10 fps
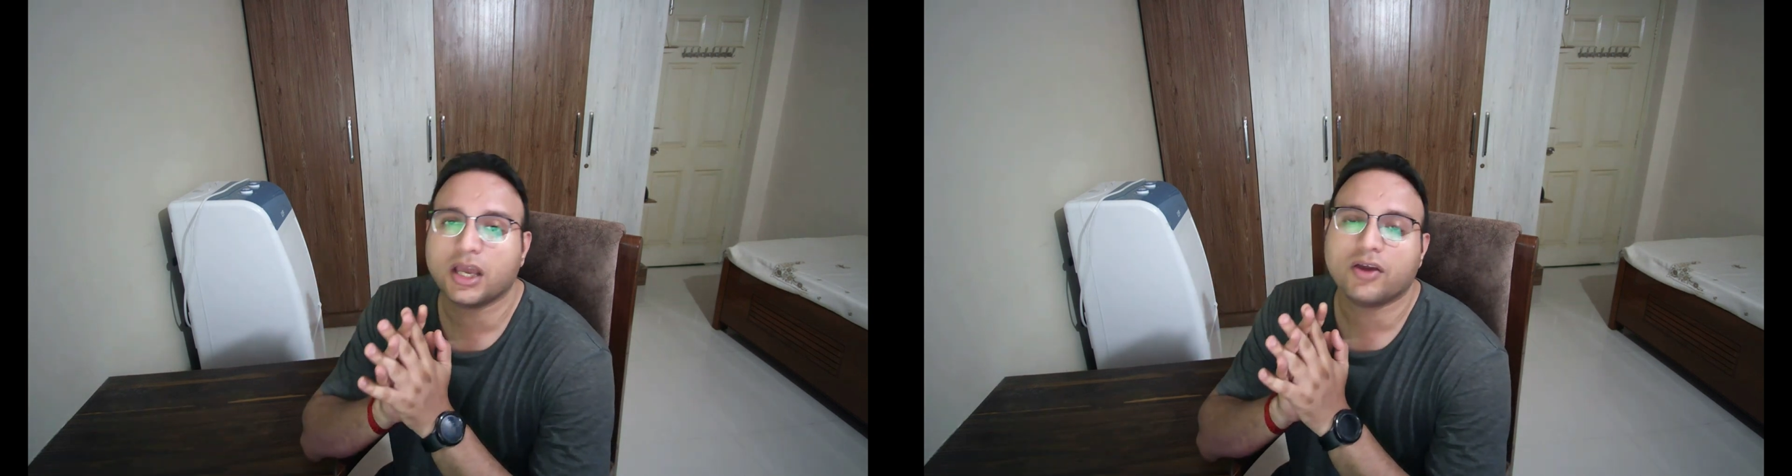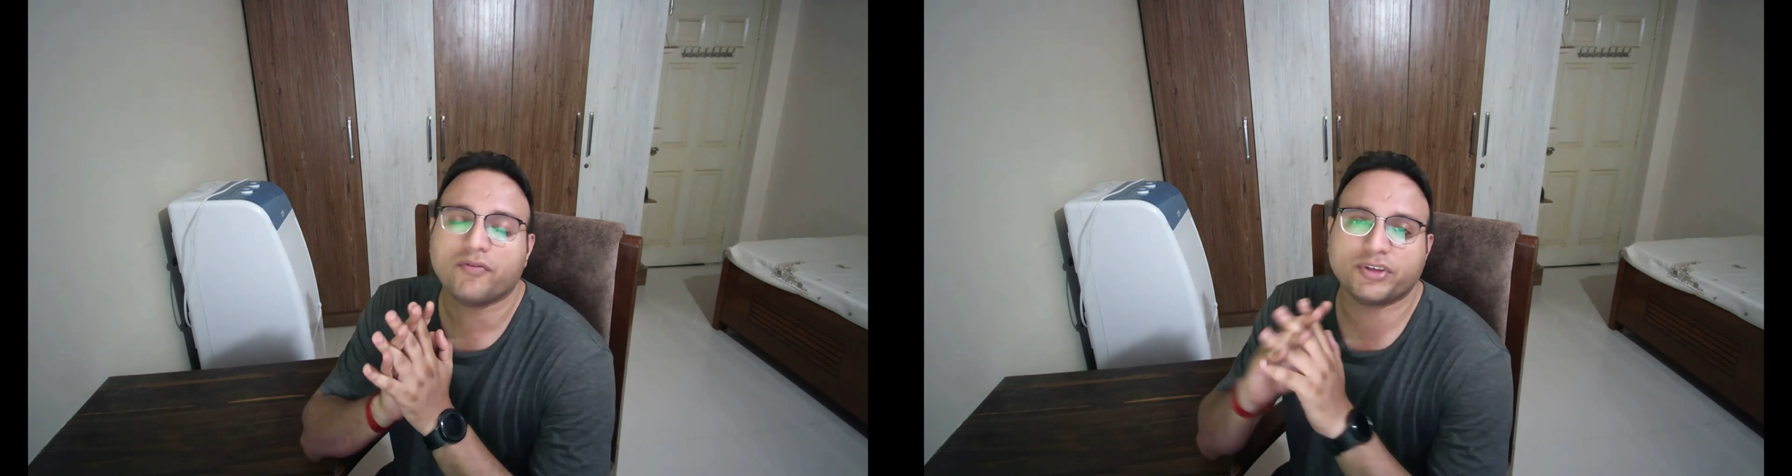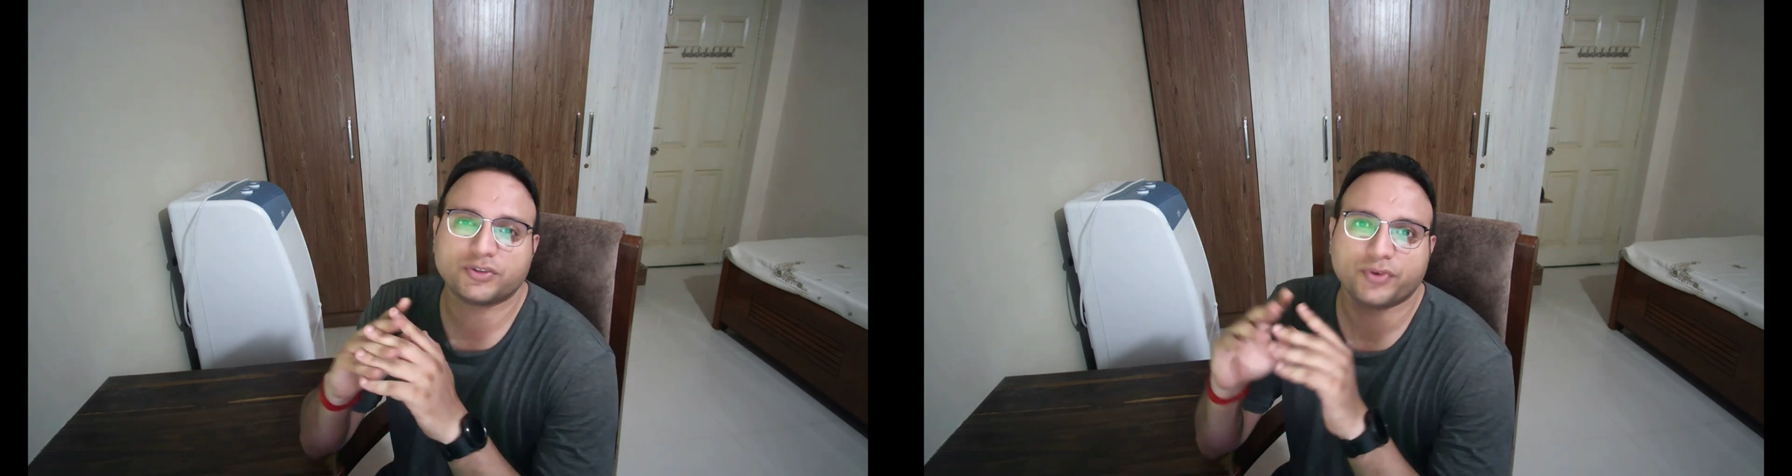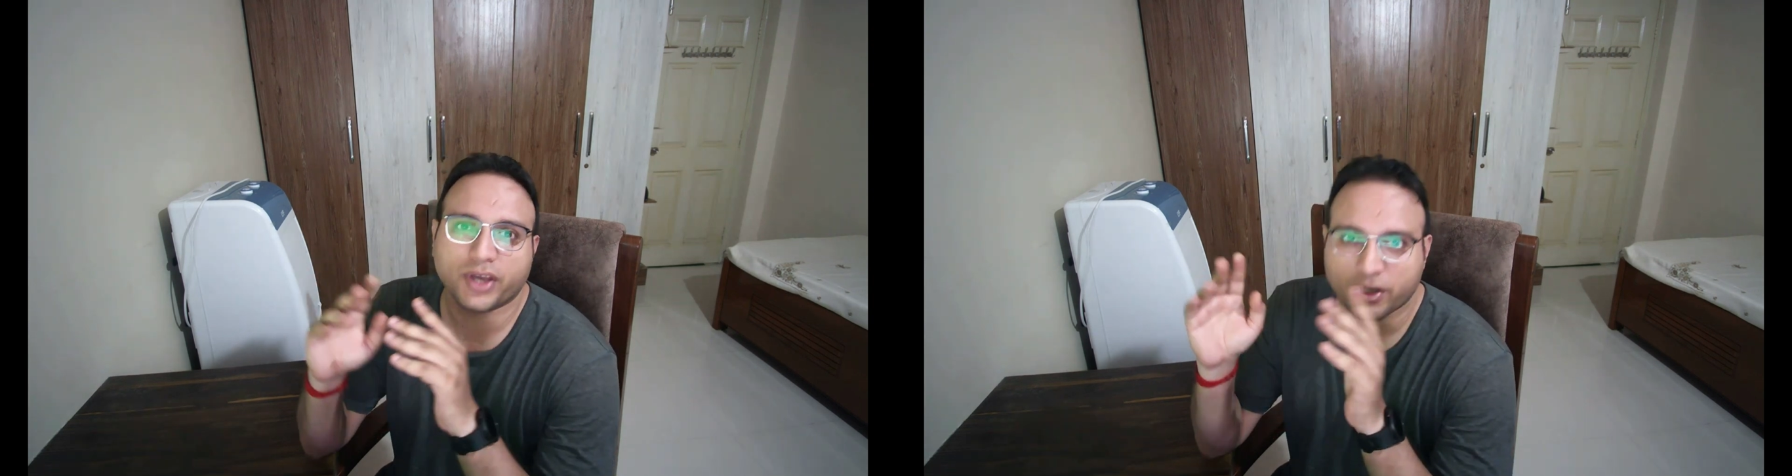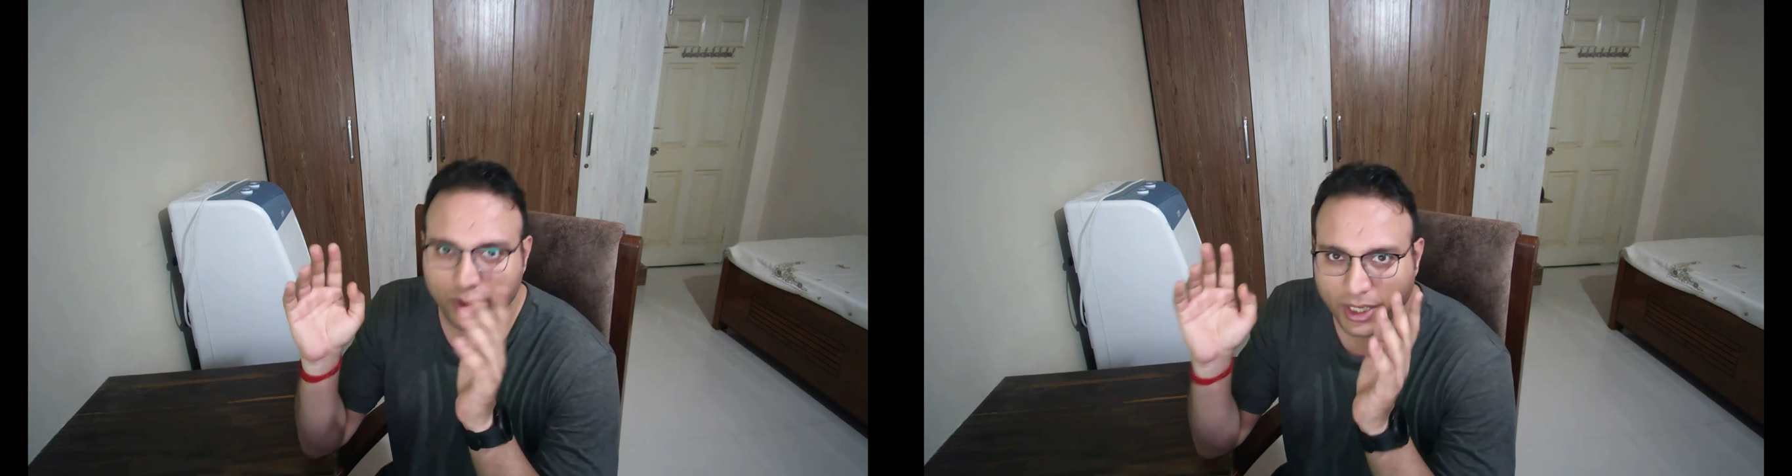which we
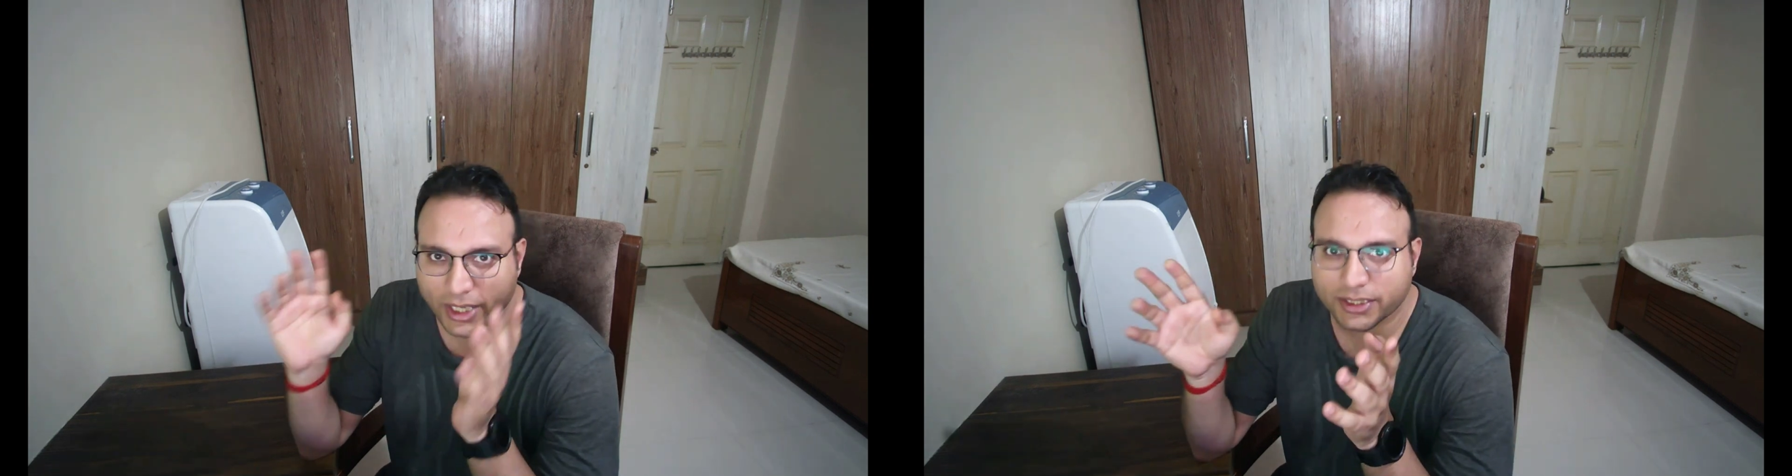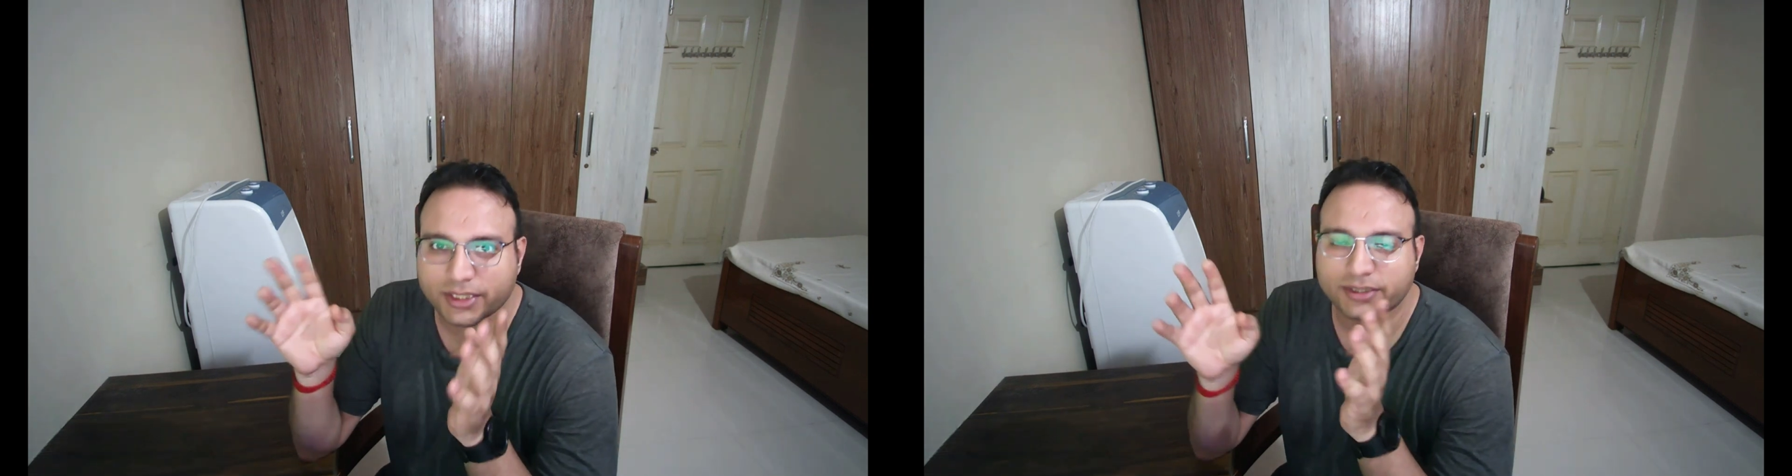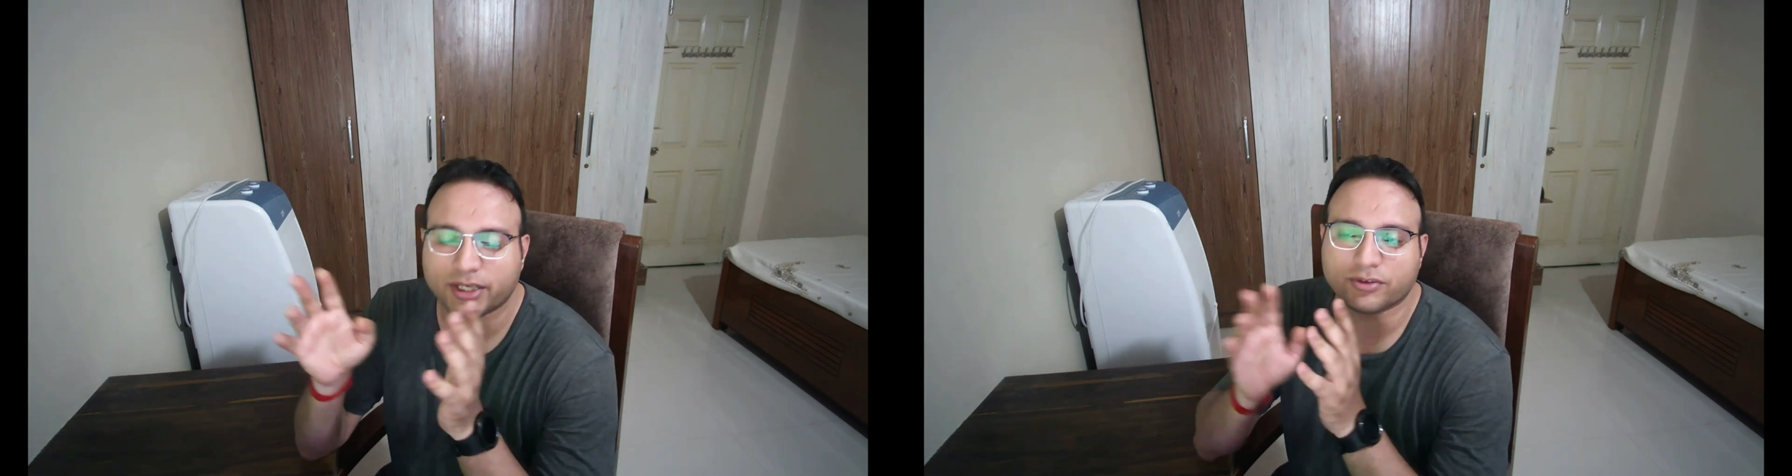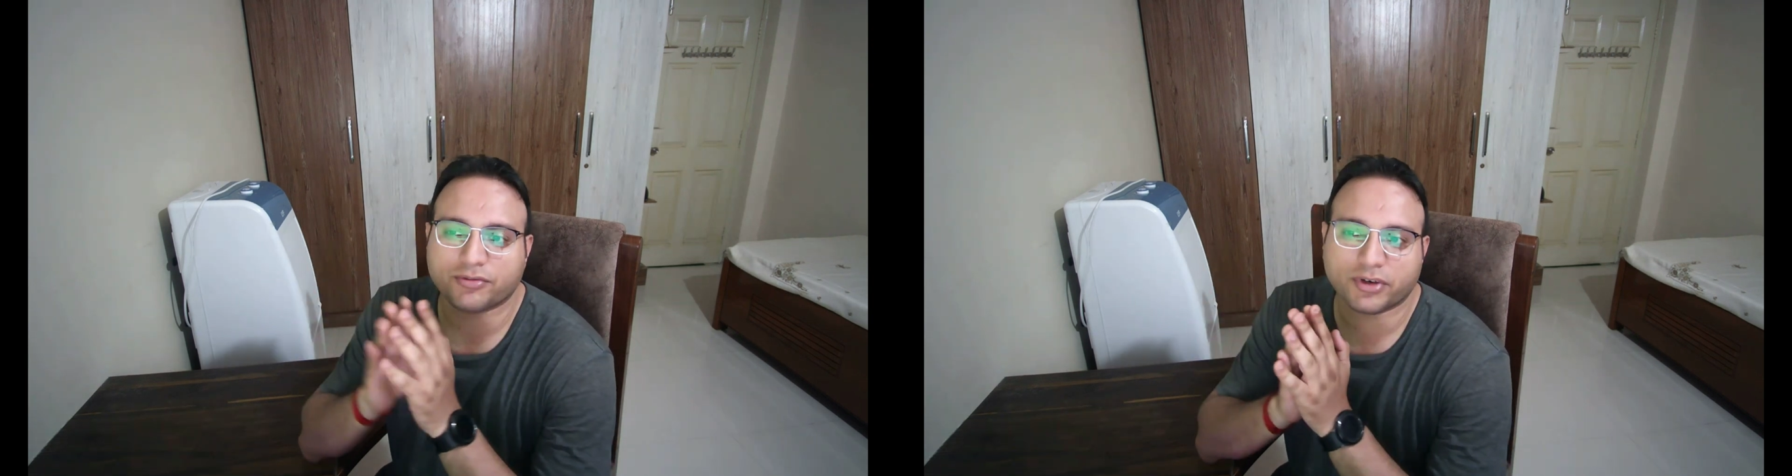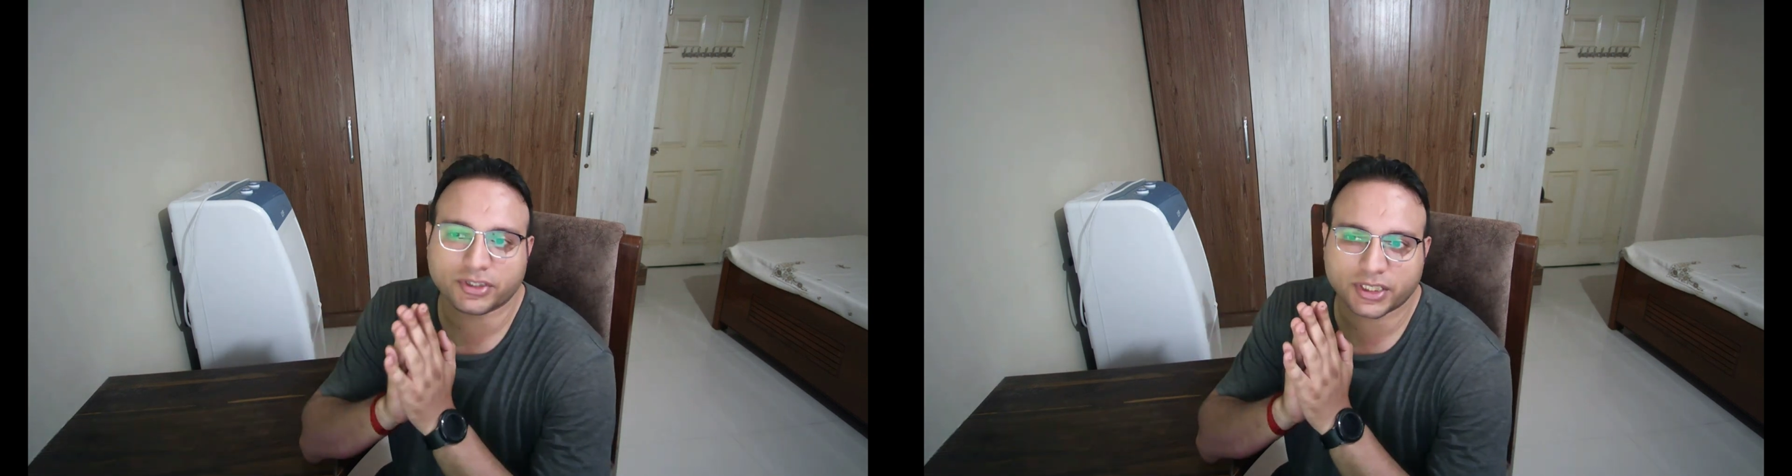are utilizing inside of the
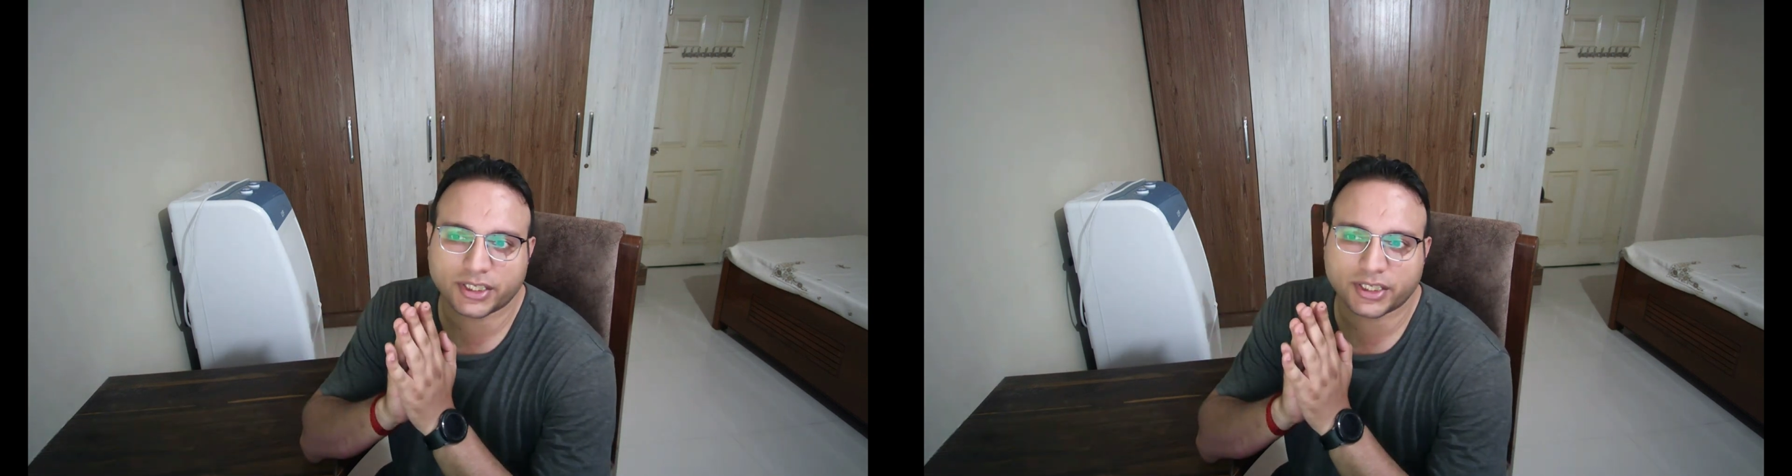function